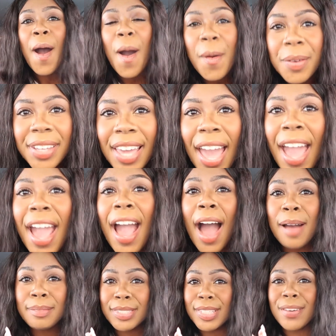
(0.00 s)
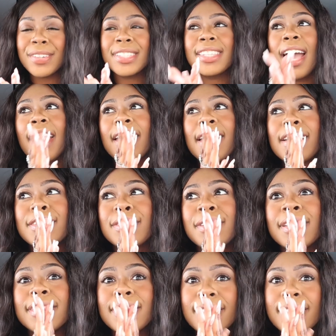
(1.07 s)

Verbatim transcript: okay i'm so excited as you can